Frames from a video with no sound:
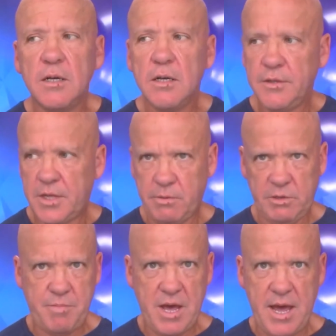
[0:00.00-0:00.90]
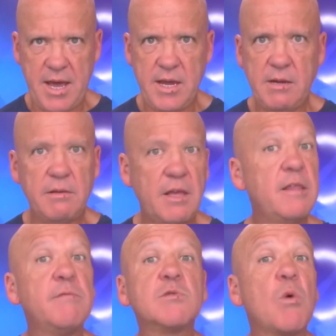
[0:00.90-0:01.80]
There was paid, and
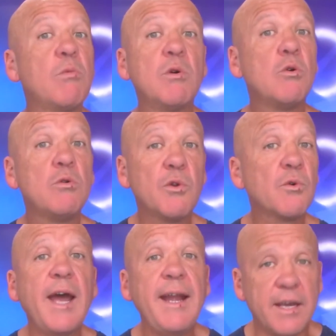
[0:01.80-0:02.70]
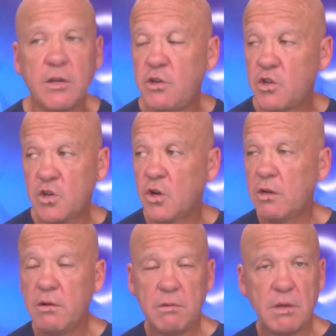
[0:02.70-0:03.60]
there was what we called organic. You just got
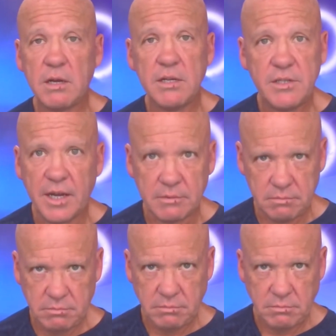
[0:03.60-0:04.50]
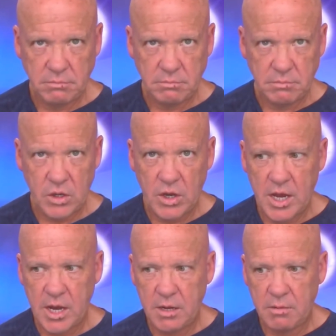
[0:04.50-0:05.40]
a listing.
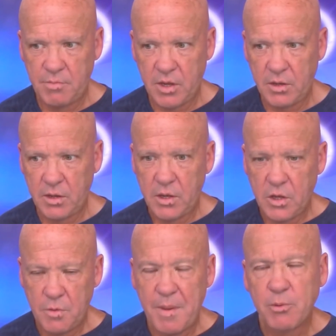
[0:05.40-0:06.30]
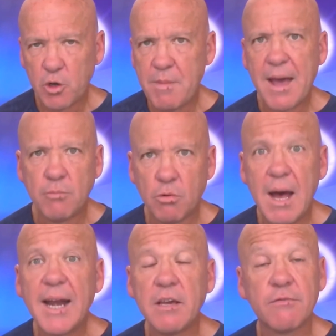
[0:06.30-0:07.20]
But the people who made more
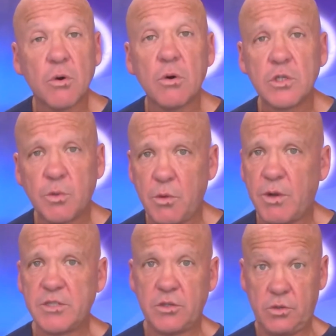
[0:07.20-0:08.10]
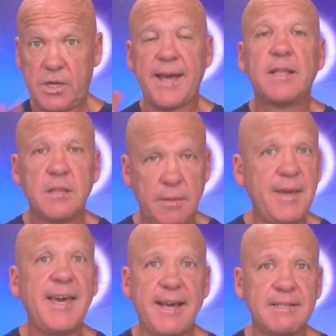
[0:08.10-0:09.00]
money, of course, were the ones who took out the
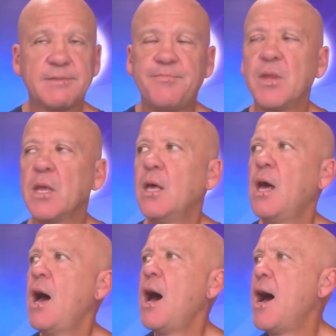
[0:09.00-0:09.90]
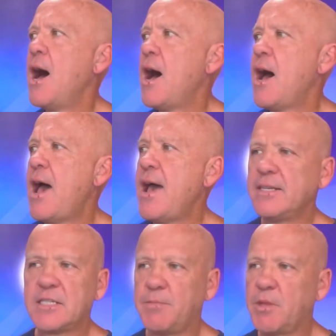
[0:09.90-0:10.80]
big ads.
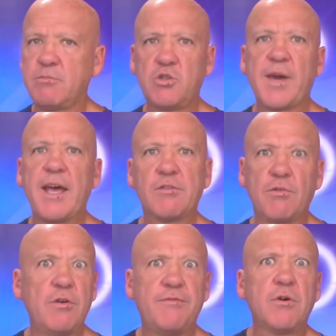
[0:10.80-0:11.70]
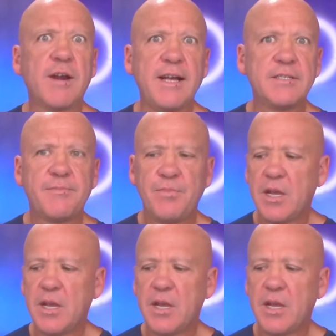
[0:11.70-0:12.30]
And some of them took out 3 or 4 ads.